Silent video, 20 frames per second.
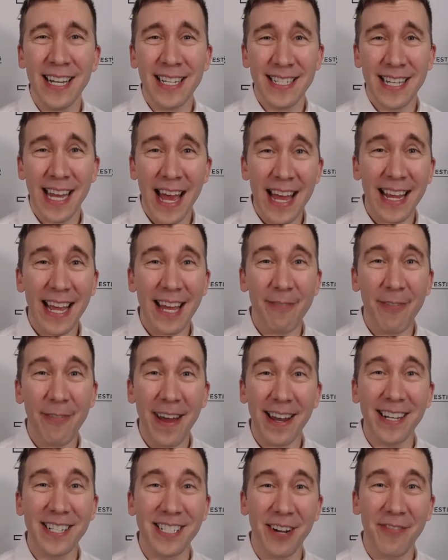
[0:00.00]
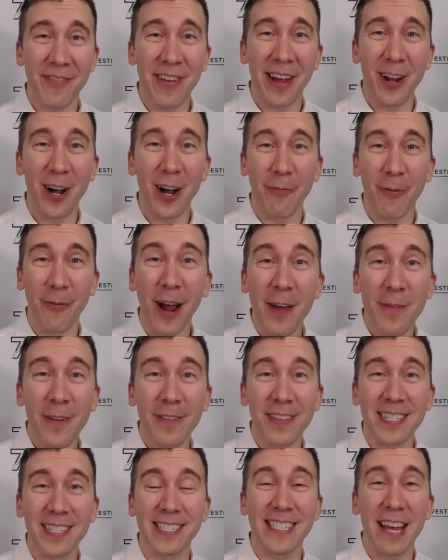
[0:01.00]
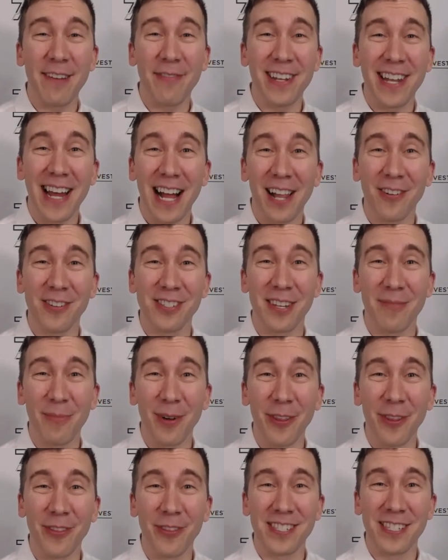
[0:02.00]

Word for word: Take advantage of that offer. I think that $7 a month